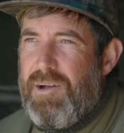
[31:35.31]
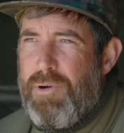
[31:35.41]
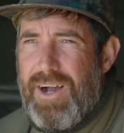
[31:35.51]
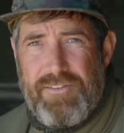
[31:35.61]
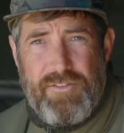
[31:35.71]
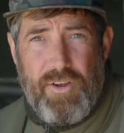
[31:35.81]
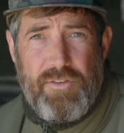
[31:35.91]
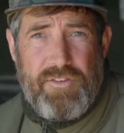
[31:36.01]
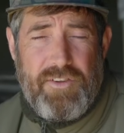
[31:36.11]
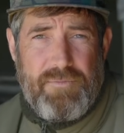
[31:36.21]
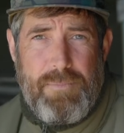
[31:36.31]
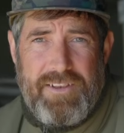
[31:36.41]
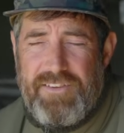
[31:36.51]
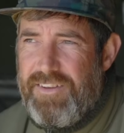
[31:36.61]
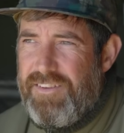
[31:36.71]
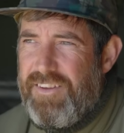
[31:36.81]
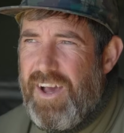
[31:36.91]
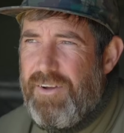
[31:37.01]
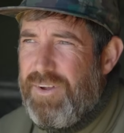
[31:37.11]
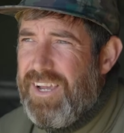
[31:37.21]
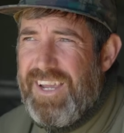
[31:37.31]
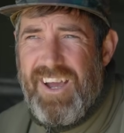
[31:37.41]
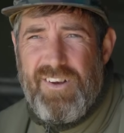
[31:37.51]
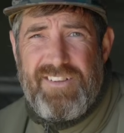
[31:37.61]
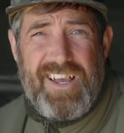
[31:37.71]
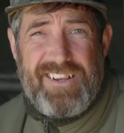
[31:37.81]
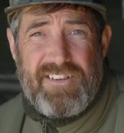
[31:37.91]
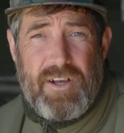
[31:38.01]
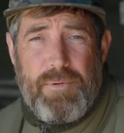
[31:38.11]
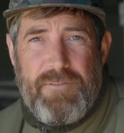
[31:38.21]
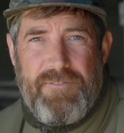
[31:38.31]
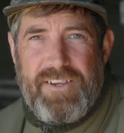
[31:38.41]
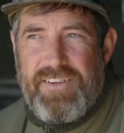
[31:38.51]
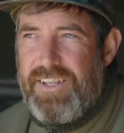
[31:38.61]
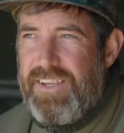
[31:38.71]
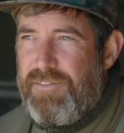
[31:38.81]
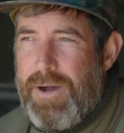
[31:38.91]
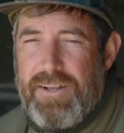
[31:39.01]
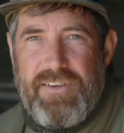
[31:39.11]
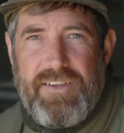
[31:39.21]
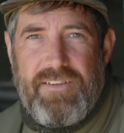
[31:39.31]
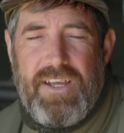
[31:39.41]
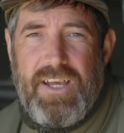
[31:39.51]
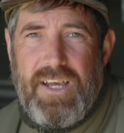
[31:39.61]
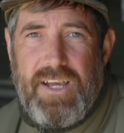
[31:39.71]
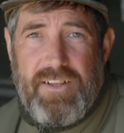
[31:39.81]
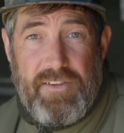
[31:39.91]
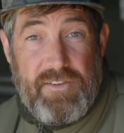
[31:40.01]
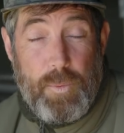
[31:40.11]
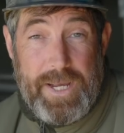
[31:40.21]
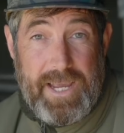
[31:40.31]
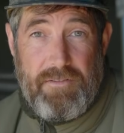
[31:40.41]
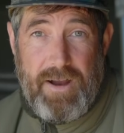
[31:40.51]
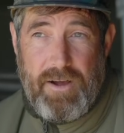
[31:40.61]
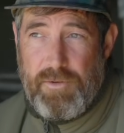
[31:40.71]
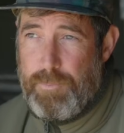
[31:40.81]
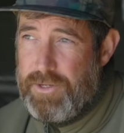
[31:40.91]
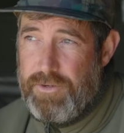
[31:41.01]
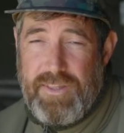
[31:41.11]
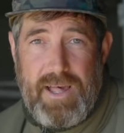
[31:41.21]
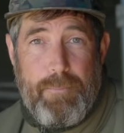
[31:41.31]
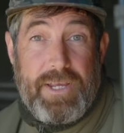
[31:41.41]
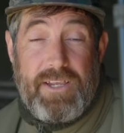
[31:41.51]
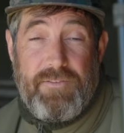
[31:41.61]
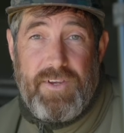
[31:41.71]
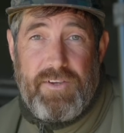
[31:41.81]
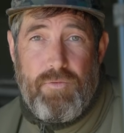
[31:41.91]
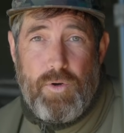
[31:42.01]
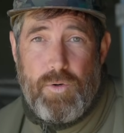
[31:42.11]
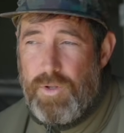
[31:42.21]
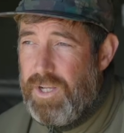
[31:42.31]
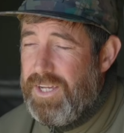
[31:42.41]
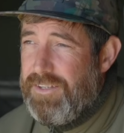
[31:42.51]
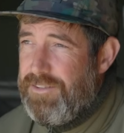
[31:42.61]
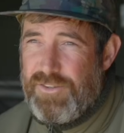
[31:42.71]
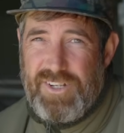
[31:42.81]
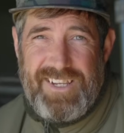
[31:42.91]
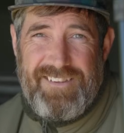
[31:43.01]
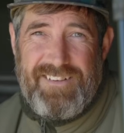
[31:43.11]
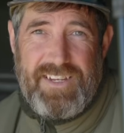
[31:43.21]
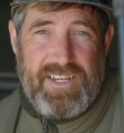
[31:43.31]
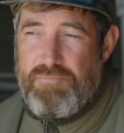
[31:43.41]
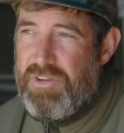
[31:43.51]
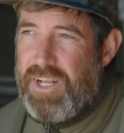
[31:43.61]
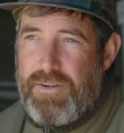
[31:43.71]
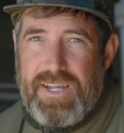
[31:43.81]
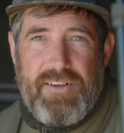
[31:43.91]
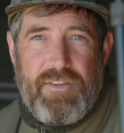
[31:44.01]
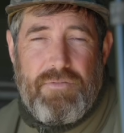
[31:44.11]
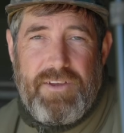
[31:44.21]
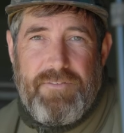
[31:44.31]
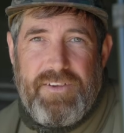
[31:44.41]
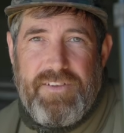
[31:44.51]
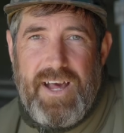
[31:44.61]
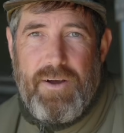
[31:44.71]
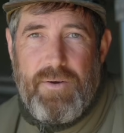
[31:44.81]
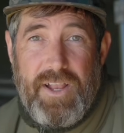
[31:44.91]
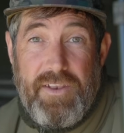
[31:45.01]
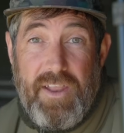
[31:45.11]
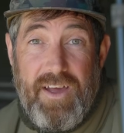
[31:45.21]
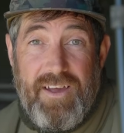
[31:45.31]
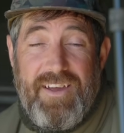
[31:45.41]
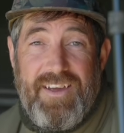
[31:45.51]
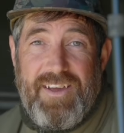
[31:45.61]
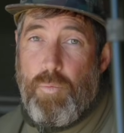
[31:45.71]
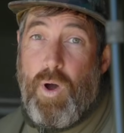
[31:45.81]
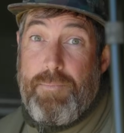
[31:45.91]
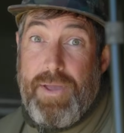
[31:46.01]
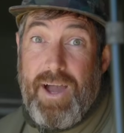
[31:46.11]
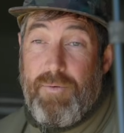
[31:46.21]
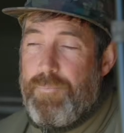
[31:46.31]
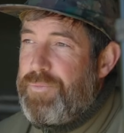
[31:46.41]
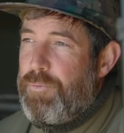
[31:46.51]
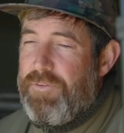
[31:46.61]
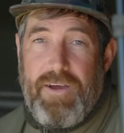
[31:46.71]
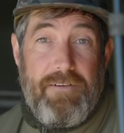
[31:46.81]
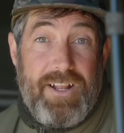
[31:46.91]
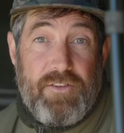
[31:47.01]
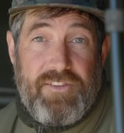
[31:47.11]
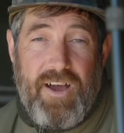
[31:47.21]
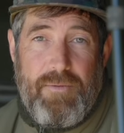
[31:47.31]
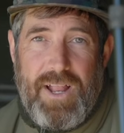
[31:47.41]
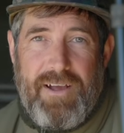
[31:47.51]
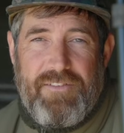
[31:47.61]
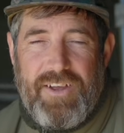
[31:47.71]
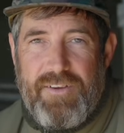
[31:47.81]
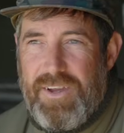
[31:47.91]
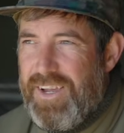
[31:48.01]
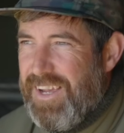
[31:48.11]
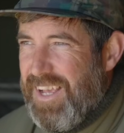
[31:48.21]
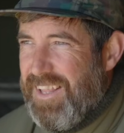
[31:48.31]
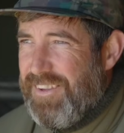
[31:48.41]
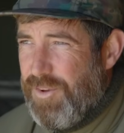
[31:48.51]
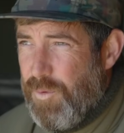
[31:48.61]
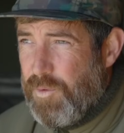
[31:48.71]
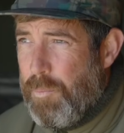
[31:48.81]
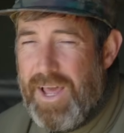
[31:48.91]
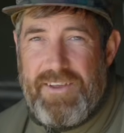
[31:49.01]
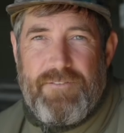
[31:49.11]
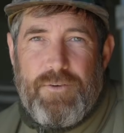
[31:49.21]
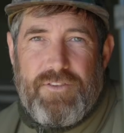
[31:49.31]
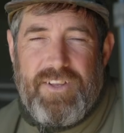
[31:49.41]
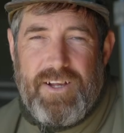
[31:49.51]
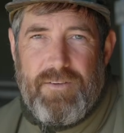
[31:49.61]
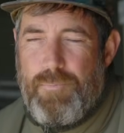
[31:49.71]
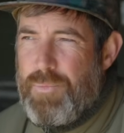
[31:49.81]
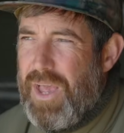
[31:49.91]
But as John's just mentioned, you know, it only takes a couple of fish in these matches to swing it around. Because of that biggest fish rule, John could easily, you know, catch 3 fish now and wipe me out with very little time left. So it's all to play for still.